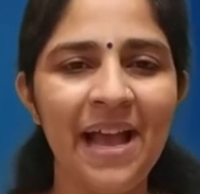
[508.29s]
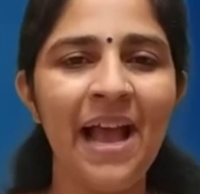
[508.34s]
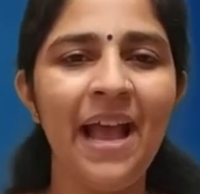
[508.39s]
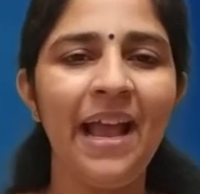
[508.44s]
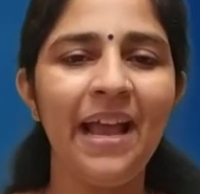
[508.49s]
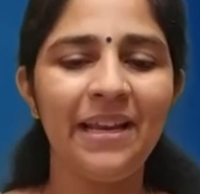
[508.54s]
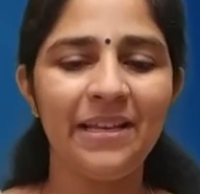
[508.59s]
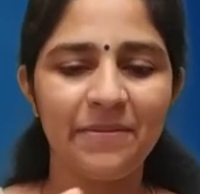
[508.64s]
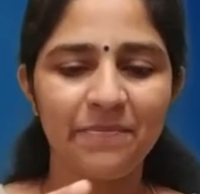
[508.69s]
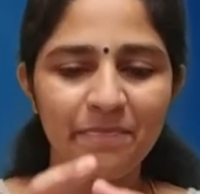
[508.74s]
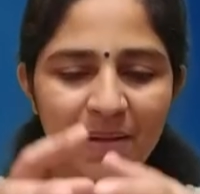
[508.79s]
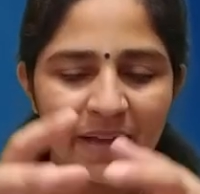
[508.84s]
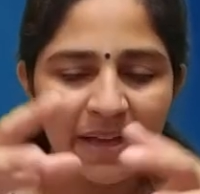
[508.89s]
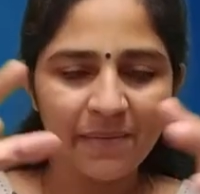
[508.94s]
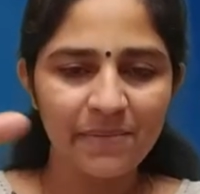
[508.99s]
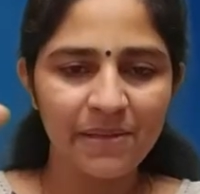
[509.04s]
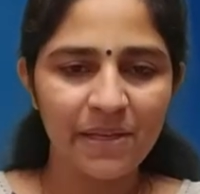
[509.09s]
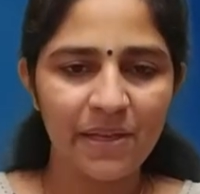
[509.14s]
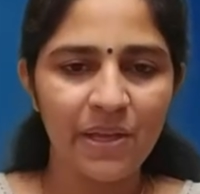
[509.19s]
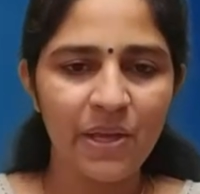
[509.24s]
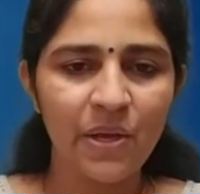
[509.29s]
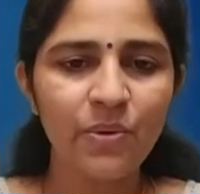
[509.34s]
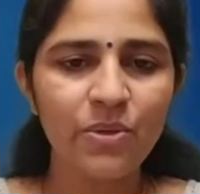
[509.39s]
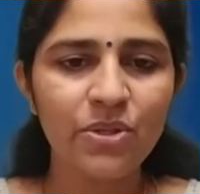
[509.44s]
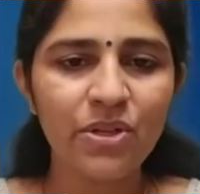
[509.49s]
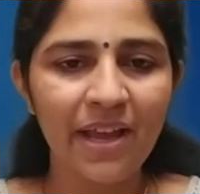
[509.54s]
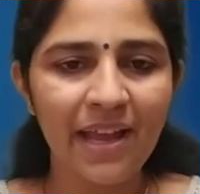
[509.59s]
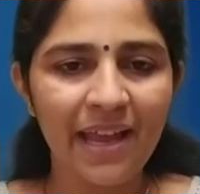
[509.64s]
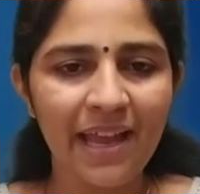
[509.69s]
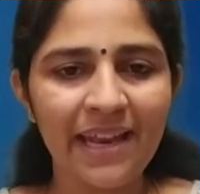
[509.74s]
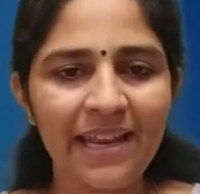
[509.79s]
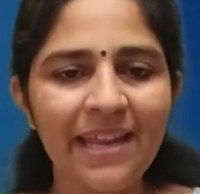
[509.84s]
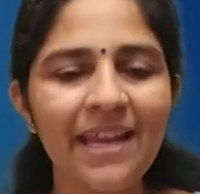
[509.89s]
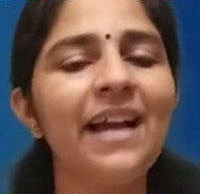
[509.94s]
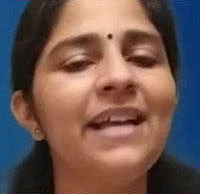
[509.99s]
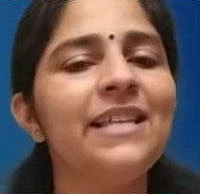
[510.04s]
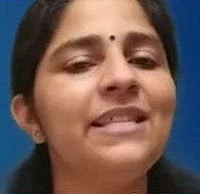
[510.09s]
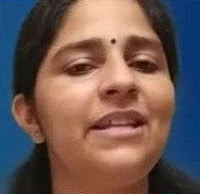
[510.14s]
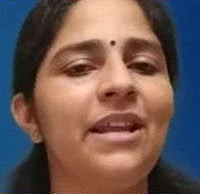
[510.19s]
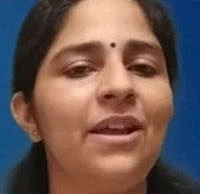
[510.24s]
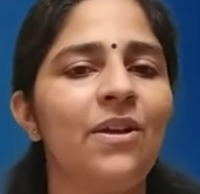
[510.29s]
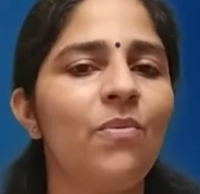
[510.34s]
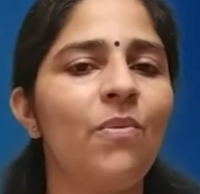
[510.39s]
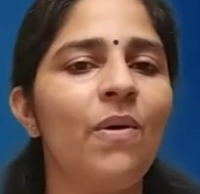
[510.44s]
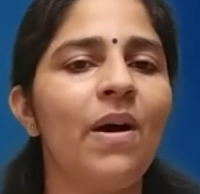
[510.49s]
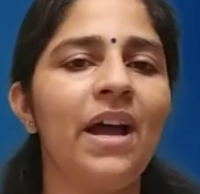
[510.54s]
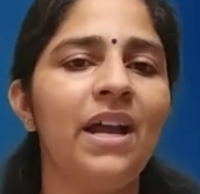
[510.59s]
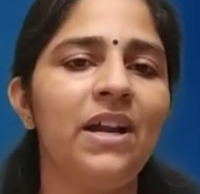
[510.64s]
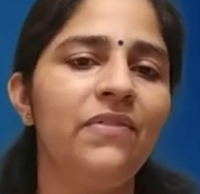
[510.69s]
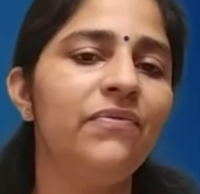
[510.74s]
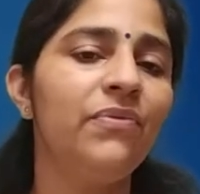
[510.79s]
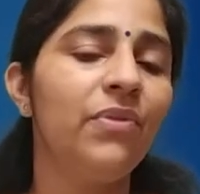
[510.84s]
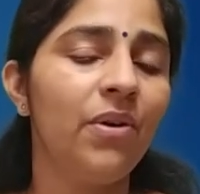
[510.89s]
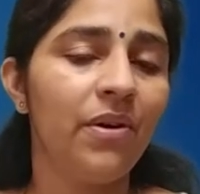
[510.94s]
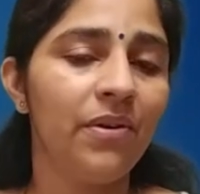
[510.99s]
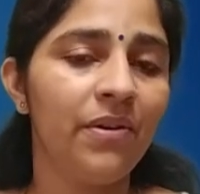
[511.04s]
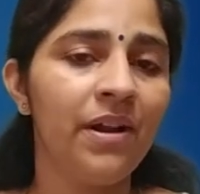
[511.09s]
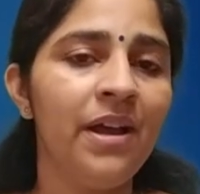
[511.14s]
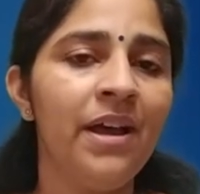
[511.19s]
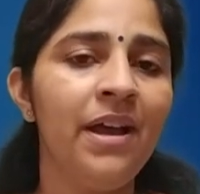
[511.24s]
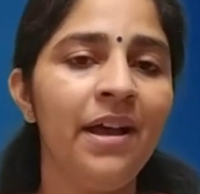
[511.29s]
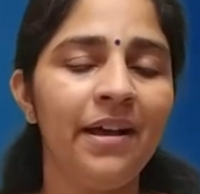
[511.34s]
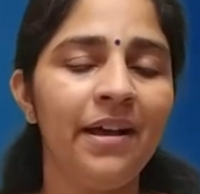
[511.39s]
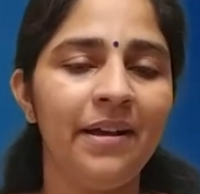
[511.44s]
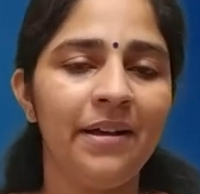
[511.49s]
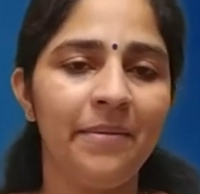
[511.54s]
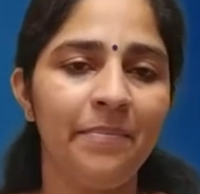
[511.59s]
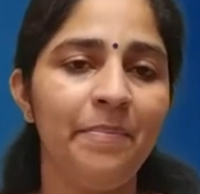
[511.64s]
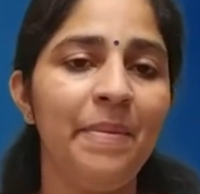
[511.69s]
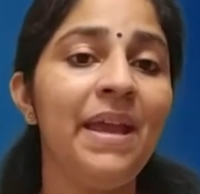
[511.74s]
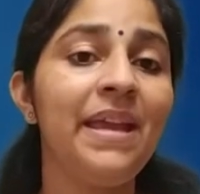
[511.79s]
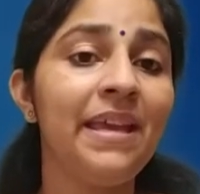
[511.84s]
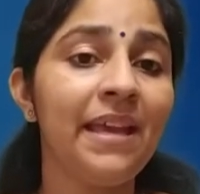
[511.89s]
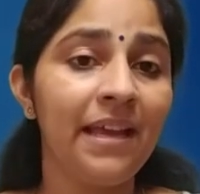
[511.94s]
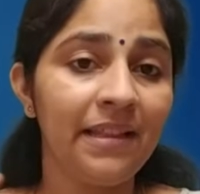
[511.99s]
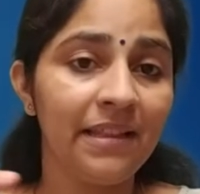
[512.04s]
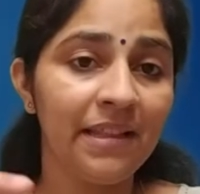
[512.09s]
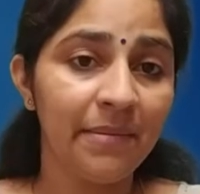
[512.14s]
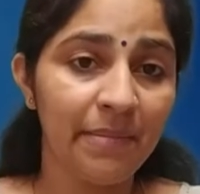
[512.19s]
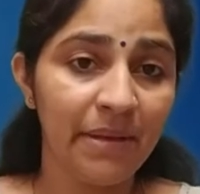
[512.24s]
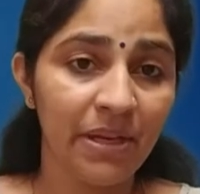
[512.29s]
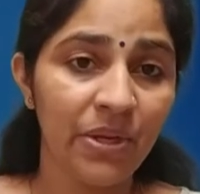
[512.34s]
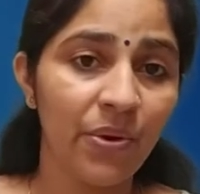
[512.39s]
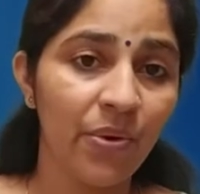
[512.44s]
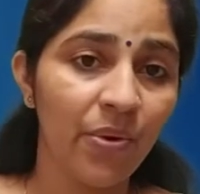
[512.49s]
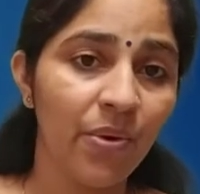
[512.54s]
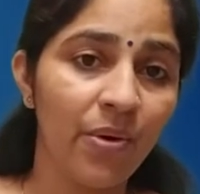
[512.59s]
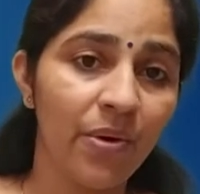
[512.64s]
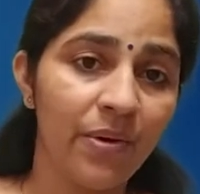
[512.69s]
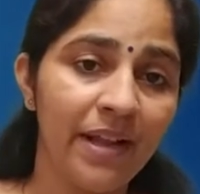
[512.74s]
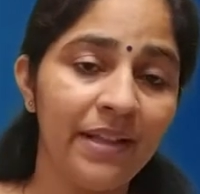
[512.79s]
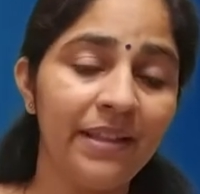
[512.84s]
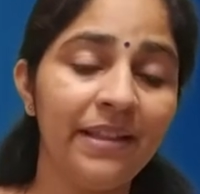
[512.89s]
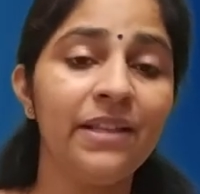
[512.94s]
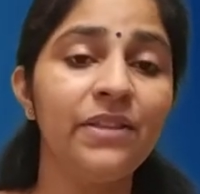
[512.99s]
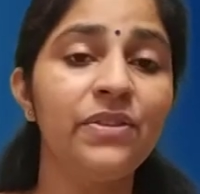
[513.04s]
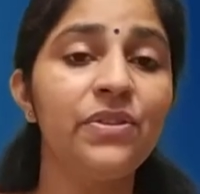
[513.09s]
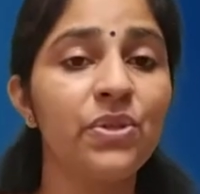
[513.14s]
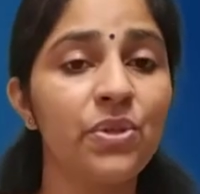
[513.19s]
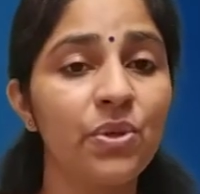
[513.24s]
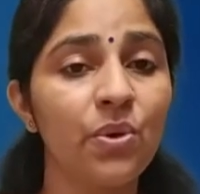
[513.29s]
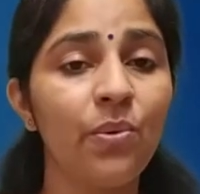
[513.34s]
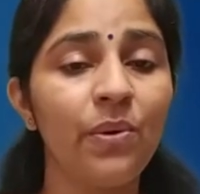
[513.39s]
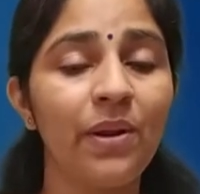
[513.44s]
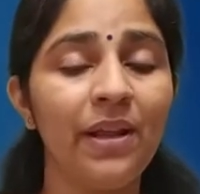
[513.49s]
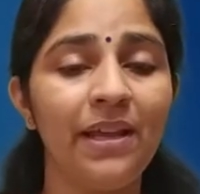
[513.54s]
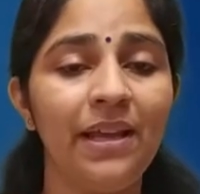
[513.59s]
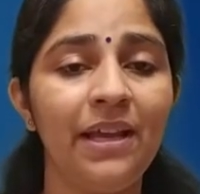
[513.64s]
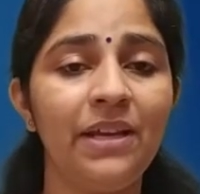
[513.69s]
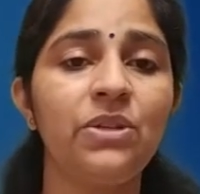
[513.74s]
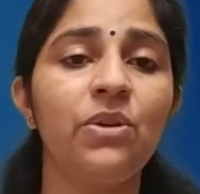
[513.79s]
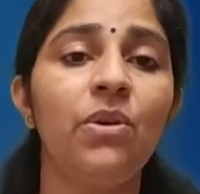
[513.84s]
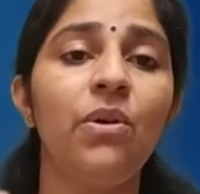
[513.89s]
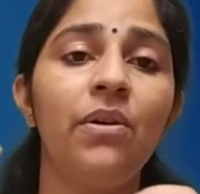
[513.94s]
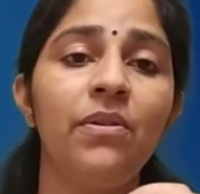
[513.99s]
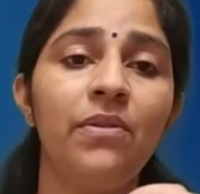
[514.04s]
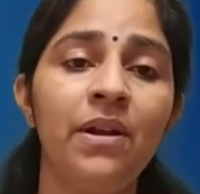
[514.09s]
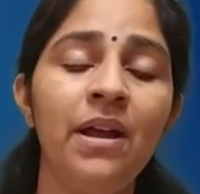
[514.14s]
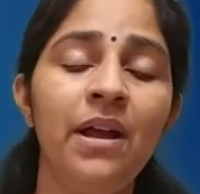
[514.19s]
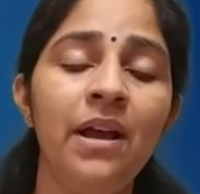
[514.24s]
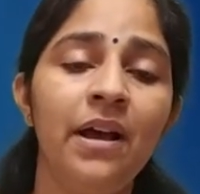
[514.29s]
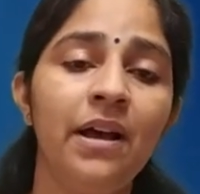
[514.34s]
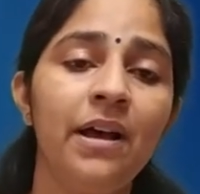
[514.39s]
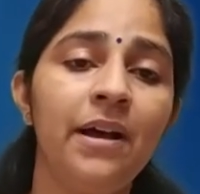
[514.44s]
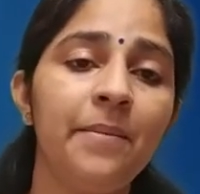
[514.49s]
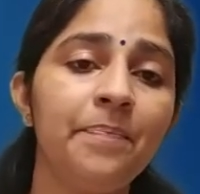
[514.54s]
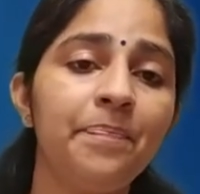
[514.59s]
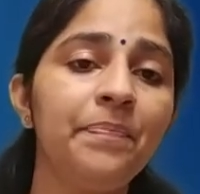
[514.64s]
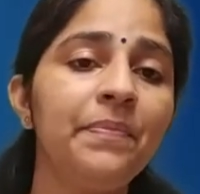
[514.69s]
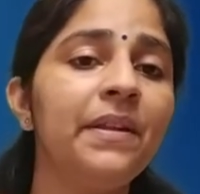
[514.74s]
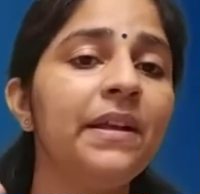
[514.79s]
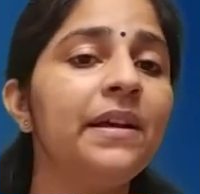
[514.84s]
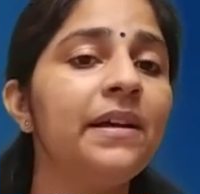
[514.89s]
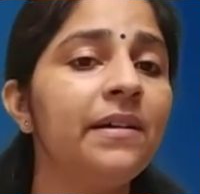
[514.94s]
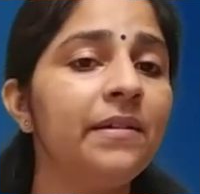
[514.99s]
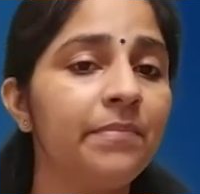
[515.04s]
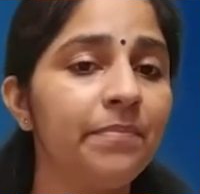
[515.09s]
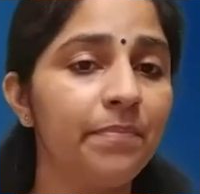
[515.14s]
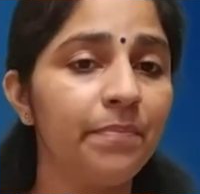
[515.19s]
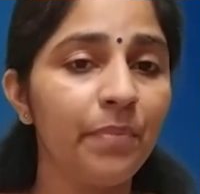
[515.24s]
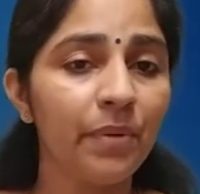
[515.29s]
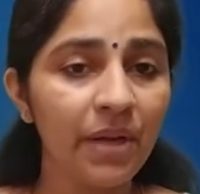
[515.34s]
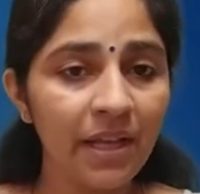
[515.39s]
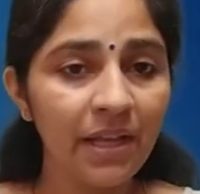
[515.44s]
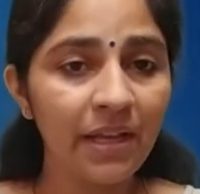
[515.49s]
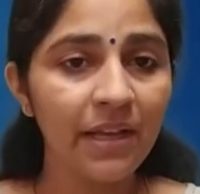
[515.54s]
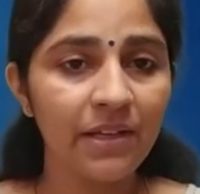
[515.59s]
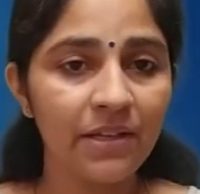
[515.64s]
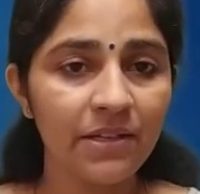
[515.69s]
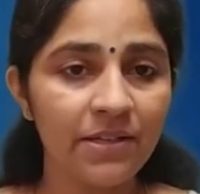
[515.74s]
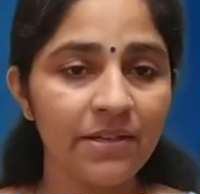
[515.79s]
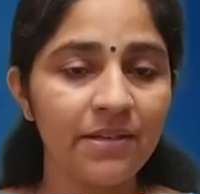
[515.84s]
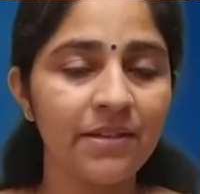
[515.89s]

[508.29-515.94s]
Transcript: It becomes a huge area is required for making the manure and then storing it or putting it.